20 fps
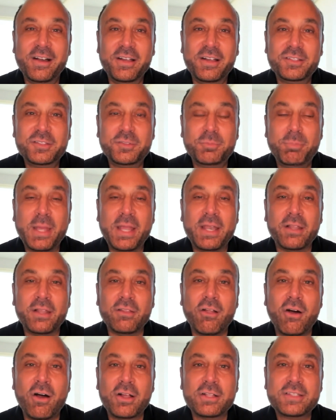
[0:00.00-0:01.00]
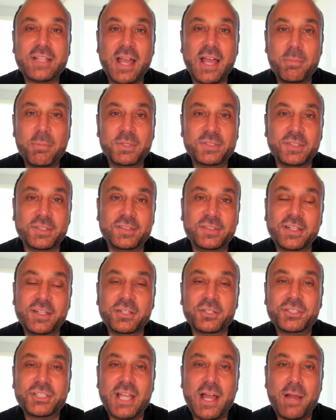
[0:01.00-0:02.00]
spent a long time as a
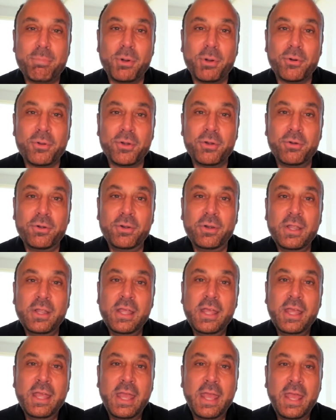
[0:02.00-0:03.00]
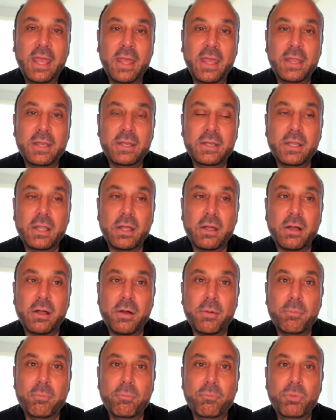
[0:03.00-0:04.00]
single shop owner. And
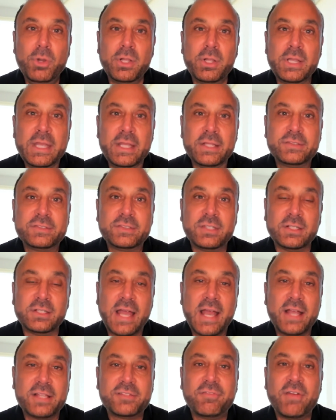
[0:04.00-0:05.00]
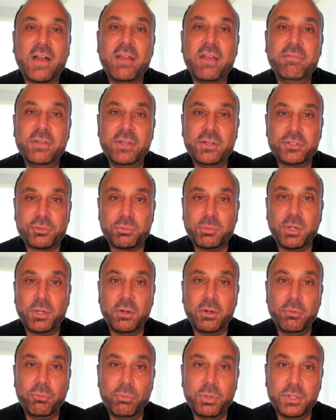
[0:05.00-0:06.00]
really, it's the last 5 years
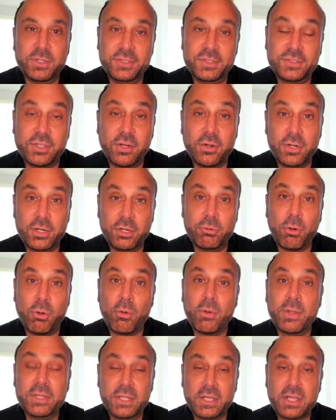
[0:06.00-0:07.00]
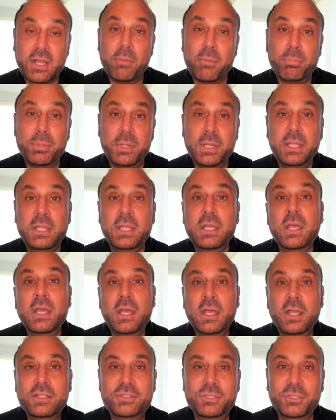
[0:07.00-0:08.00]
where it really started growing the company
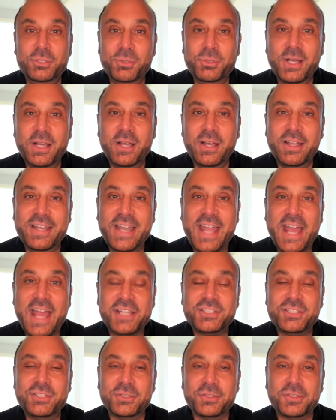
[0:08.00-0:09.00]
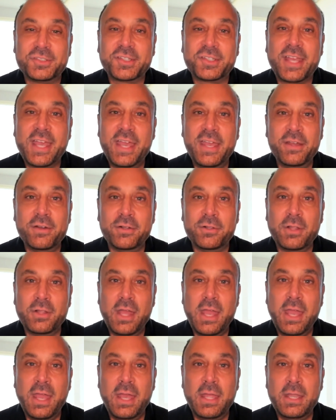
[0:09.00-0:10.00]
to a national scale.
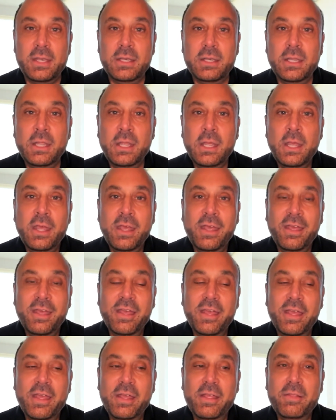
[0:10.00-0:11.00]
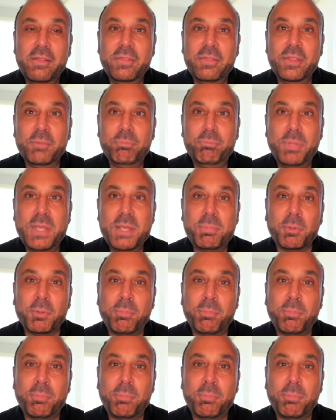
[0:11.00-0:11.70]
And the people